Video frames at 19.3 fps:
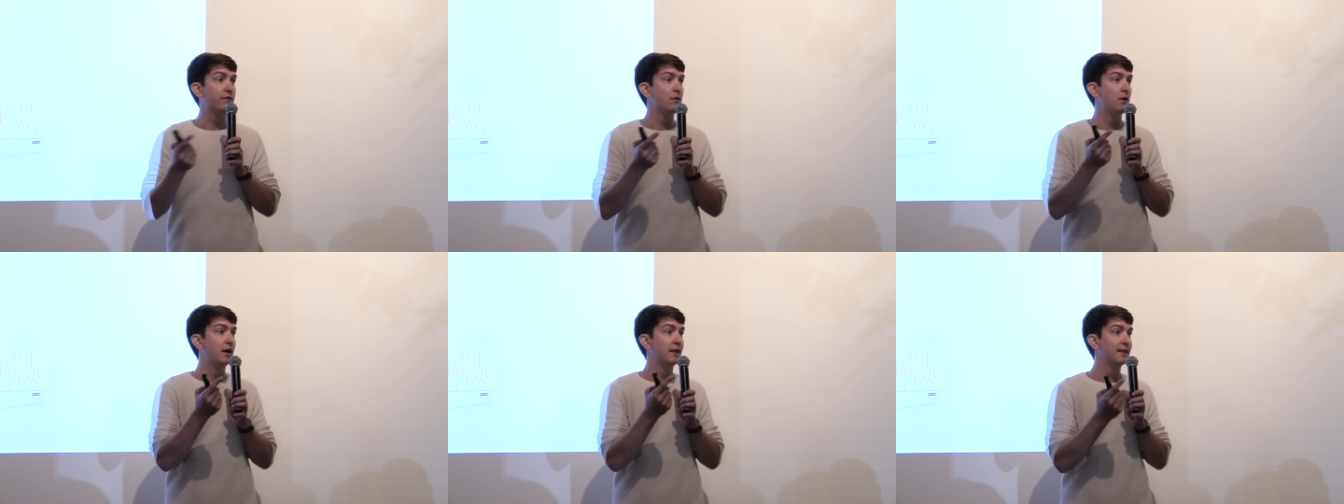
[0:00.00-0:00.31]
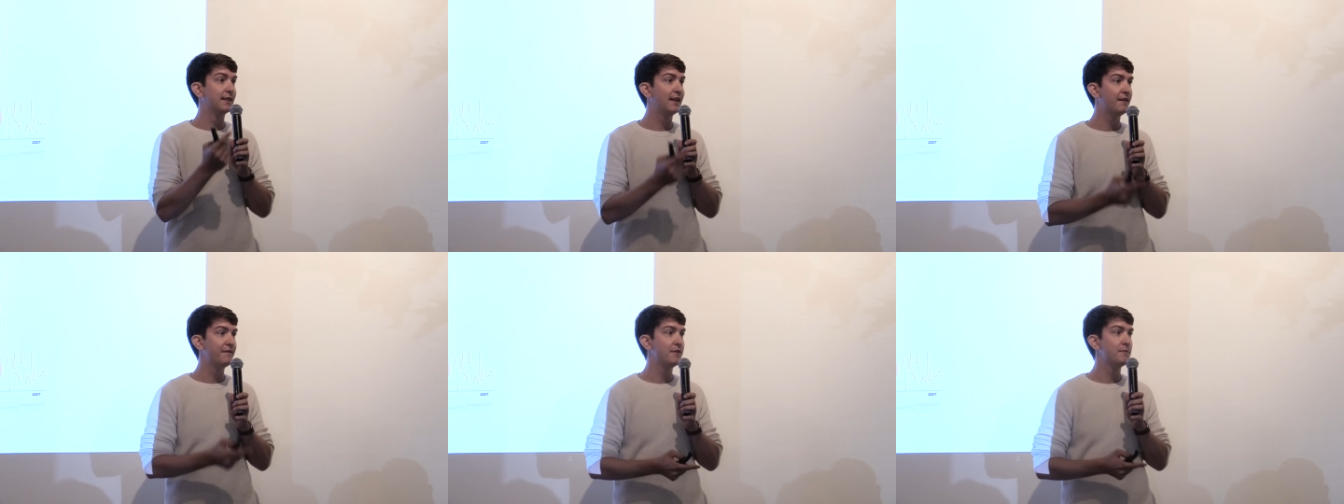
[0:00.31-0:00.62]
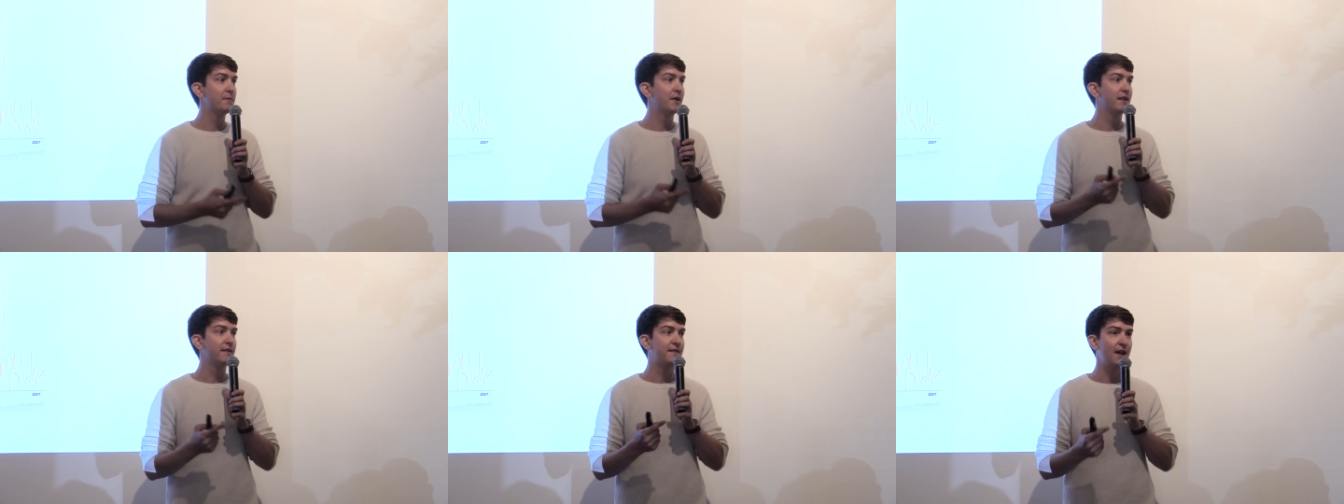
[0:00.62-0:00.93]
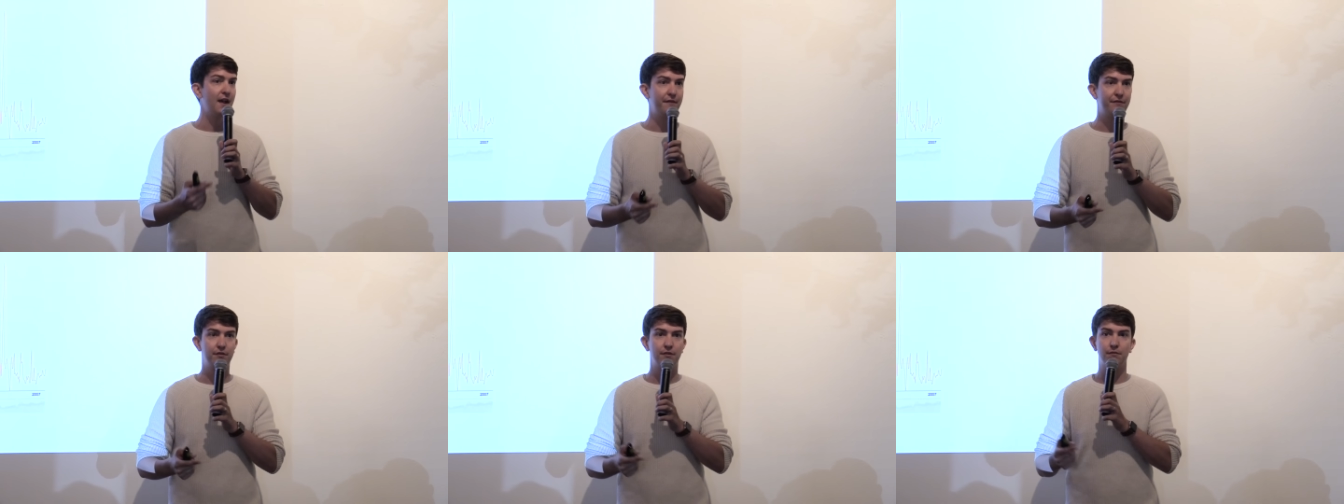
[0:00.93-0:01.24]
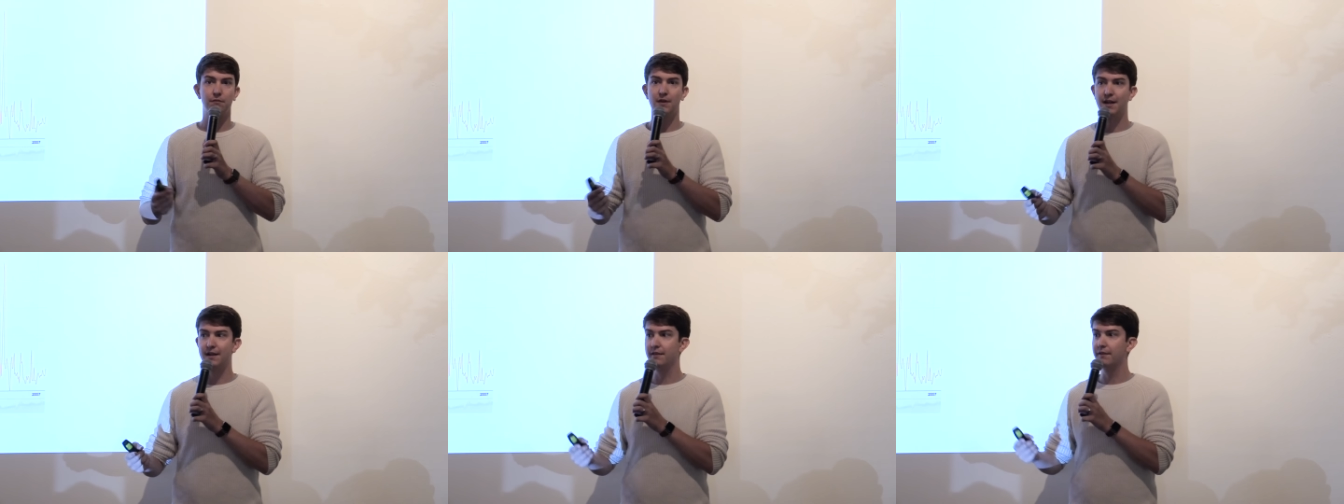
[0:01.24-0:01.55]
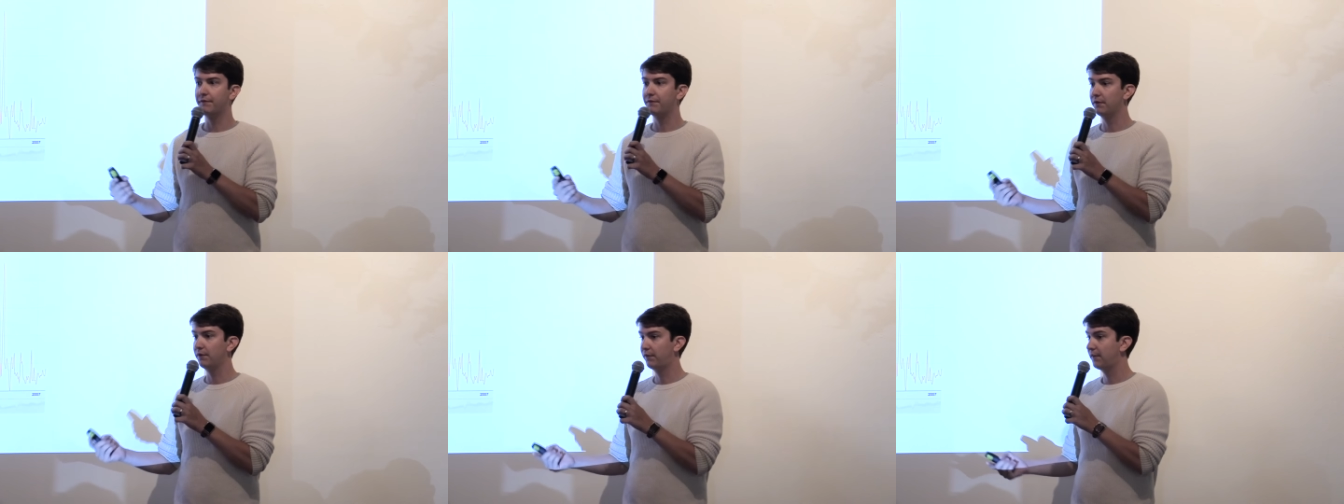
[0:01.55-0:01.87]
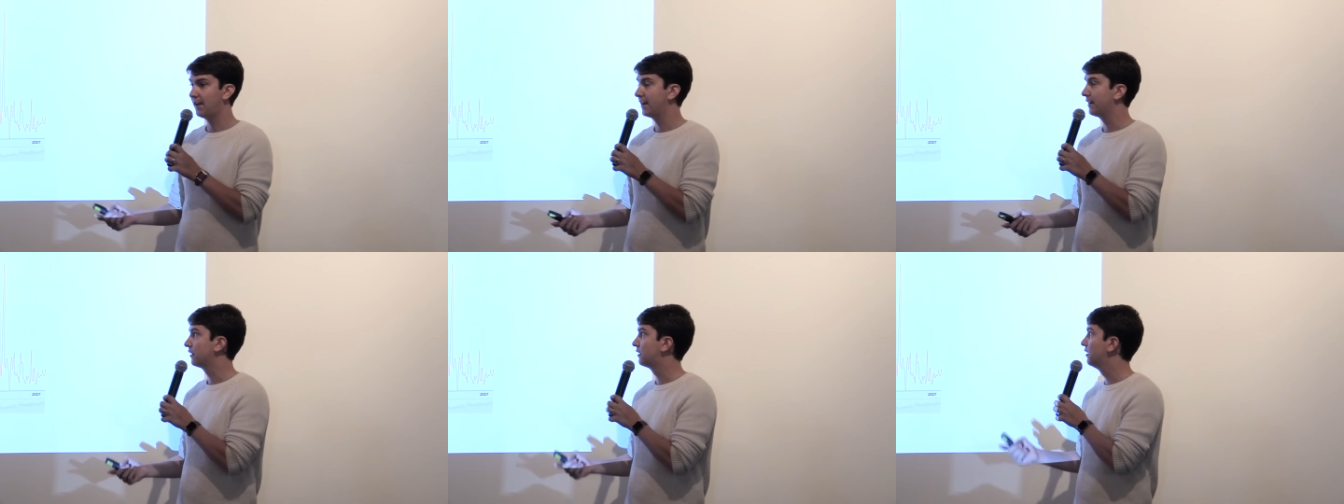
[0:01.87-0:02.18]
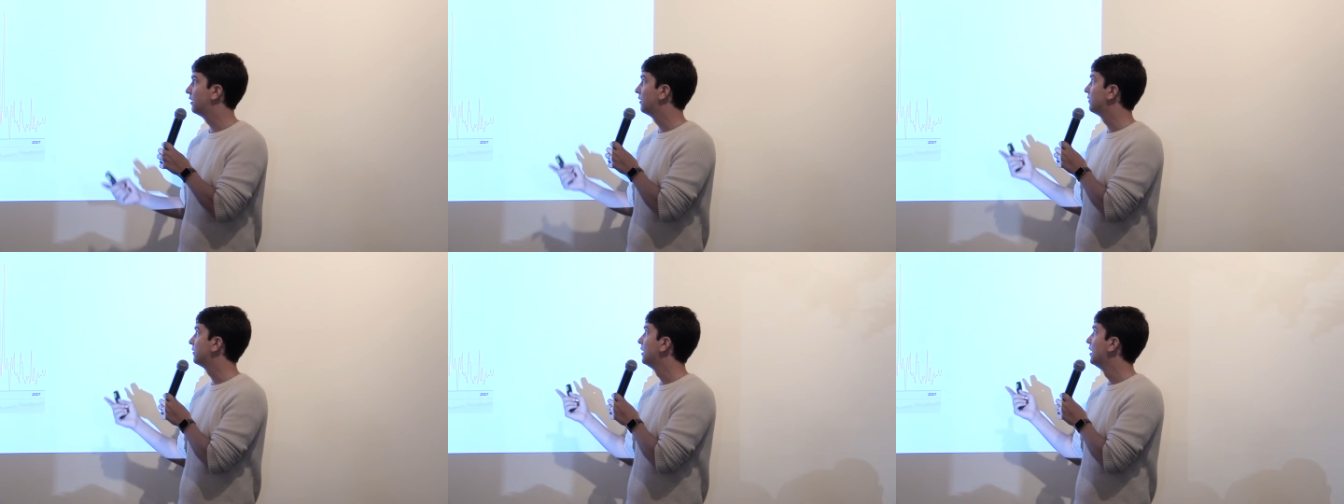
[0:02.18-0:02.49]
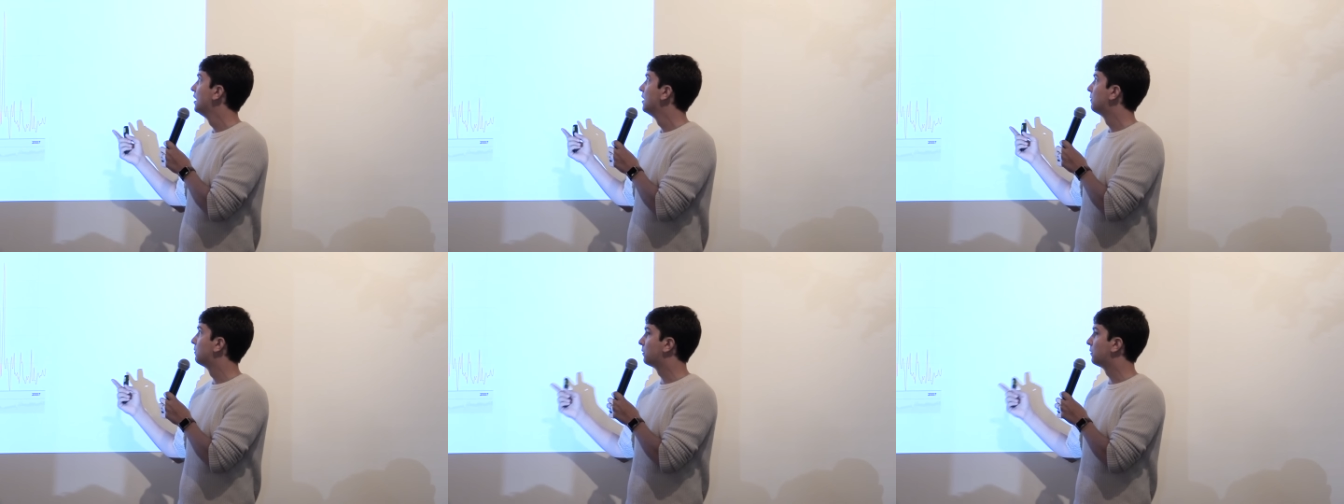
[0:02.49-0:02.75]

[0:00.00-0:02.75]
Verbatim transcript: So 11 months after writing the first line of code,